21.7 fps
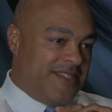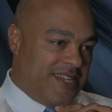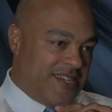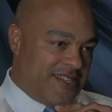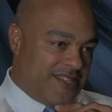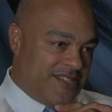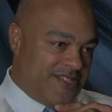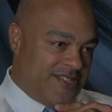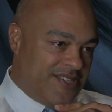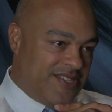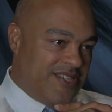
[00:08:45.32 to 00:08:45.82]

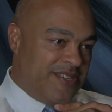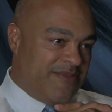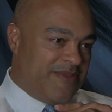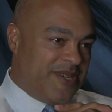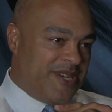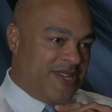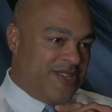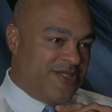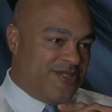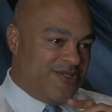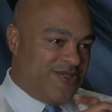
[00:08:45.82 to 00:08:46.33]
The city
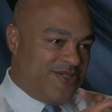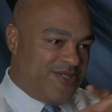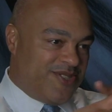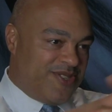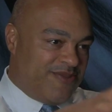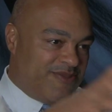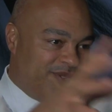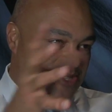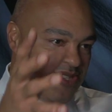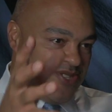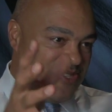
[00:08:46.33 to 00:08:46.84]
manager is
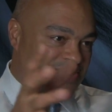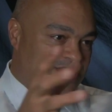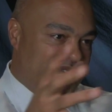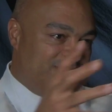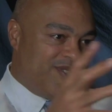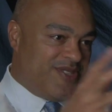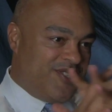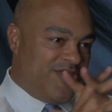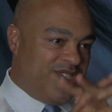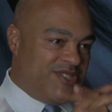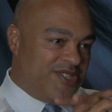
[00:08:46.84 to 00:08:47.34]

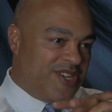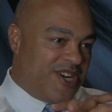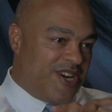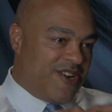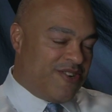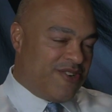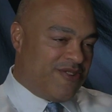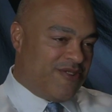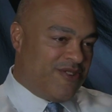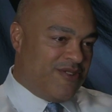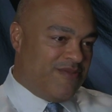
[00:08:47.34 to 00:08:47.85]
commissioned. She's
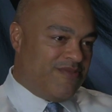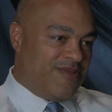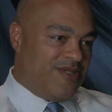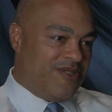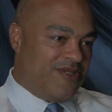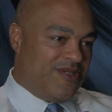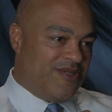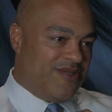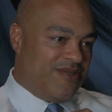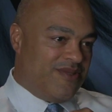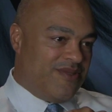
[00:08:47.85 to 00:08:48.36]
hired a group
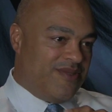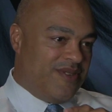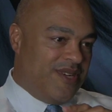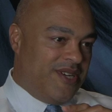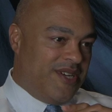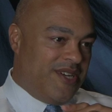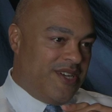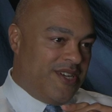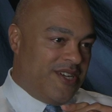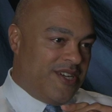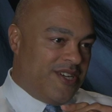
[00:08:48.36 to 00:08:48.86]
to do
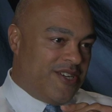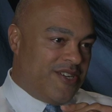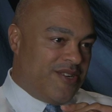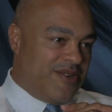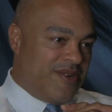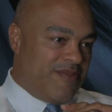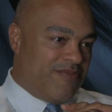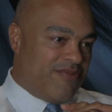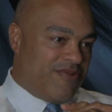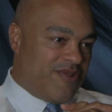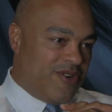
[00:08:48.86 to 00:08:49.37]

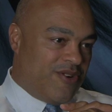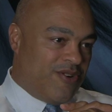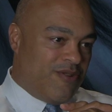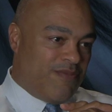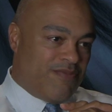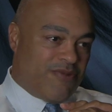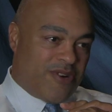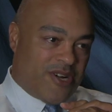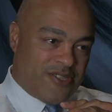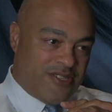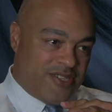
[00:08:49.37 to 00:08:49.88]
a
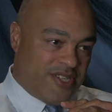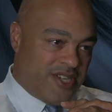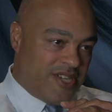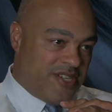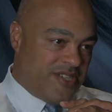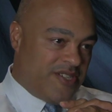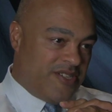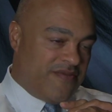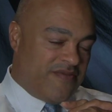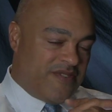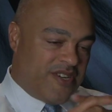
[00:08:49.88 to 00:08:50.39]
whole
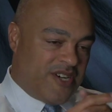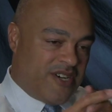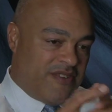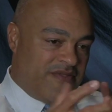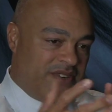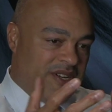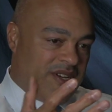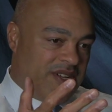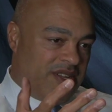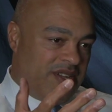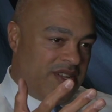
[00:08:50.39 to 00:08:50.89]
process
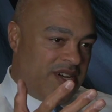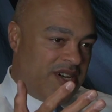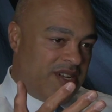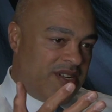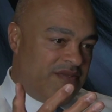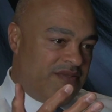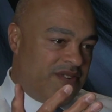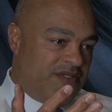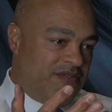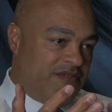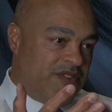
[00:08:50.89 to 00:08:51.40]
involving a
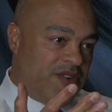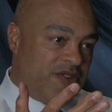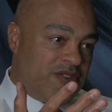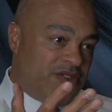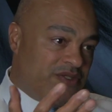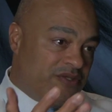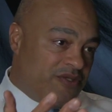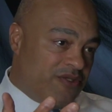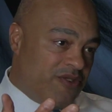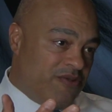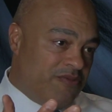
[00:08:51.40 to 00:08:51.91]
lot of
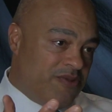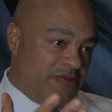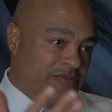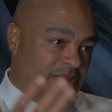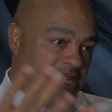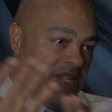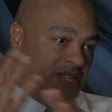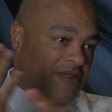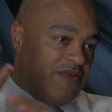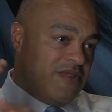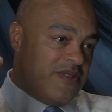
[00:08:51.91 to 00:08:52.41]
focus groups,
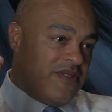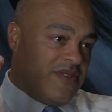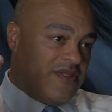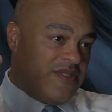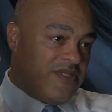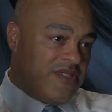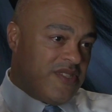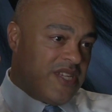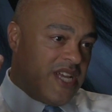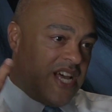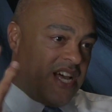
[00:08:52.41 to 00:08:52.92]
meeting with
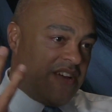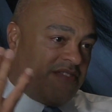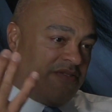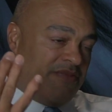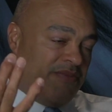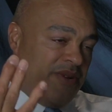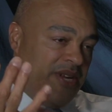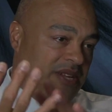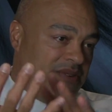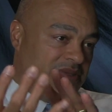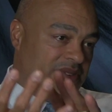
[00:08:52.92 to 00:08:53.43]

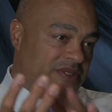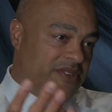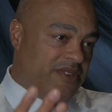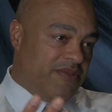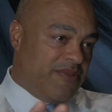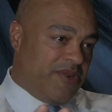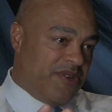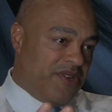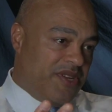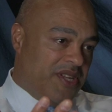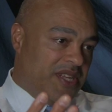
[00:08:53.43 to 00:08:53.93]
staff, meeting with
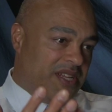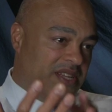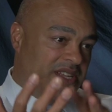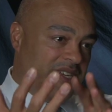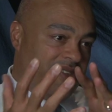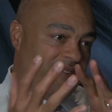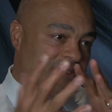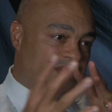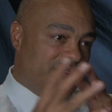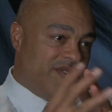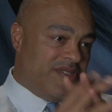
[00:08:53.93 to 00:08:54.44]
community
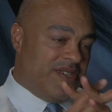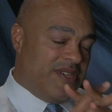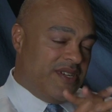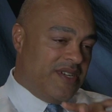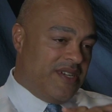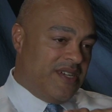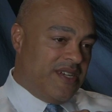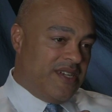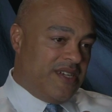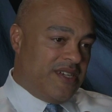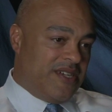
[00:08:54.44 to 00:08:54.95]
leaders,
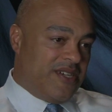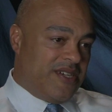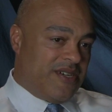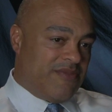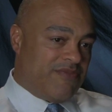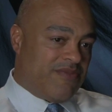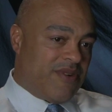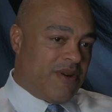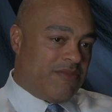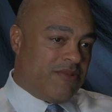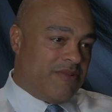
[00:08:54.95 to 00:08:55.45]

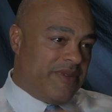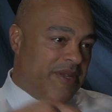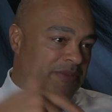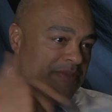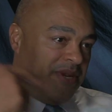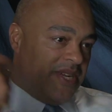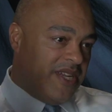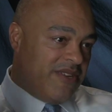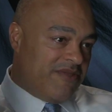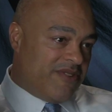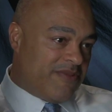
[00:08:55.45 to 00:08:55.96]
probably
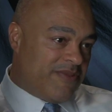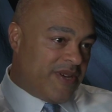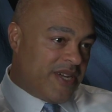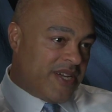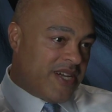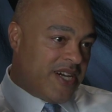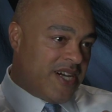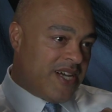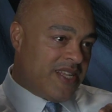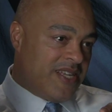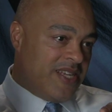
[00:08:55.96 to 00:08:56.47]
meeting with
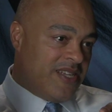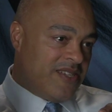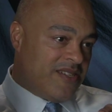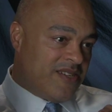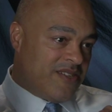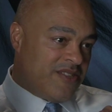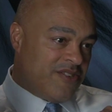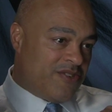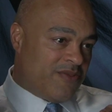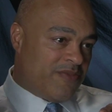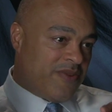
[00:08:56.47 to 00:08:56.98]
my
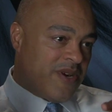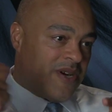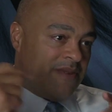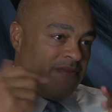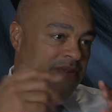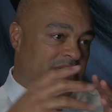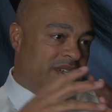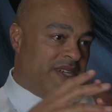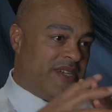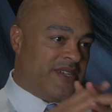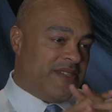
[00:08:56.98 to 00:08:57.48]
colleagues, other
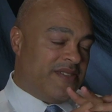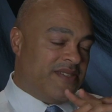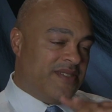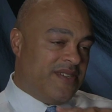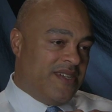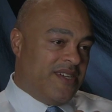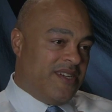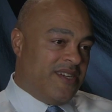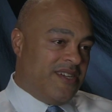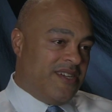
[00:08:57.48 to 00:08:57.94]
department heads.